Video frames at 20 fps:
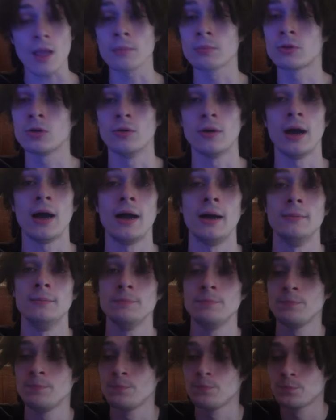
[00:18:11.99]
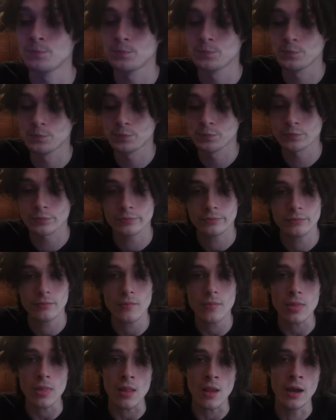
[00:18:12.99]
Too hot.
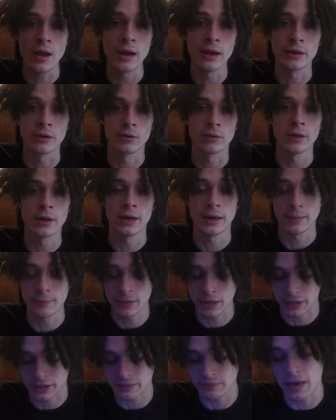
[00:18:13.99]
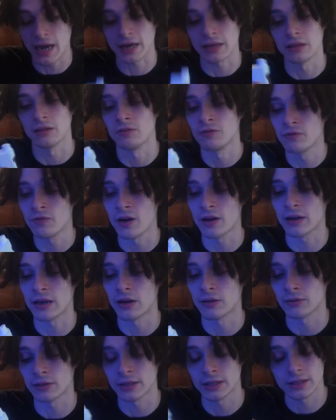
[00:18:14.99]
I ain't gonna lie, I've been smacking the fuck
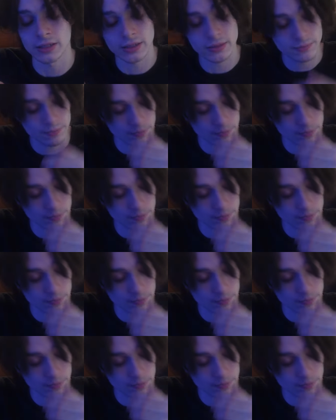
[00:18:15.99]
out this.